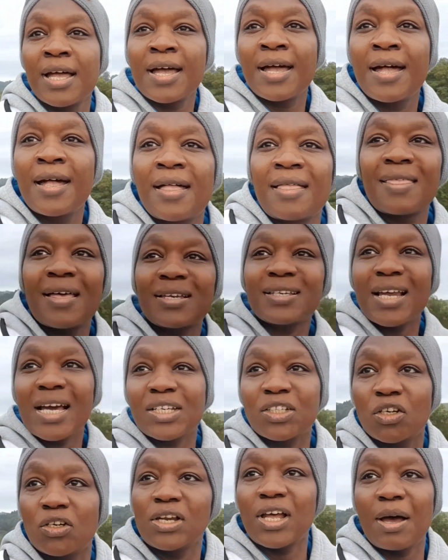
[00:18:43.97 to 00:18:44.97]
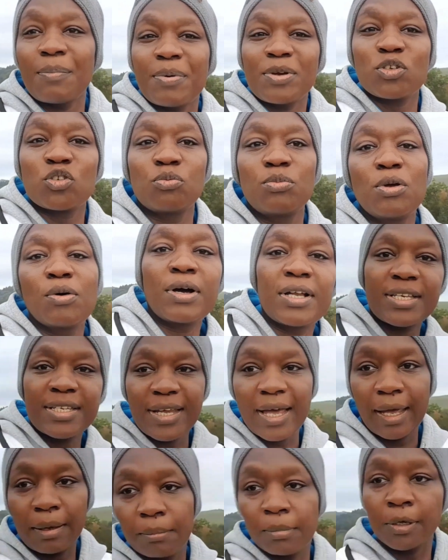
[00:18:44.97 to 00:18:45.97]
That actually happened to me one
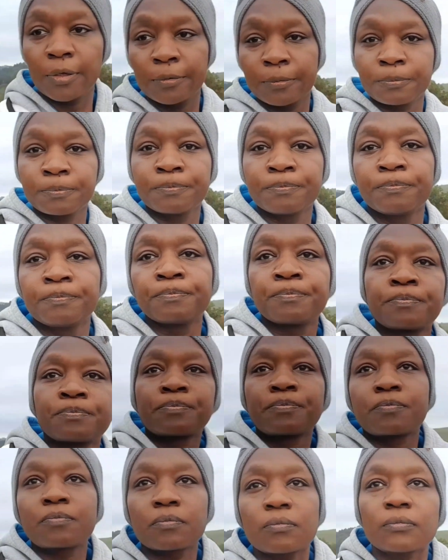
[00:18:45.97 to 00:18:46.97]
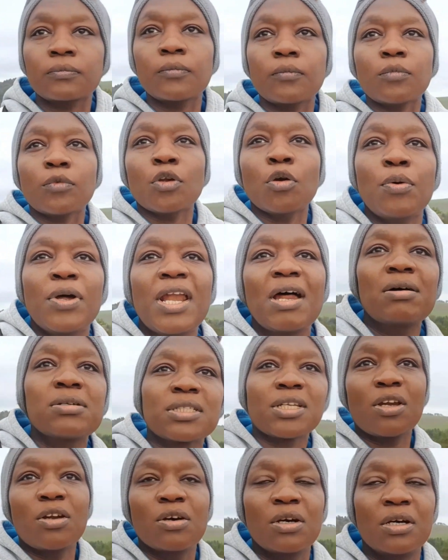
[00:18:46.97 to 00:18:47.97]
time when I was on a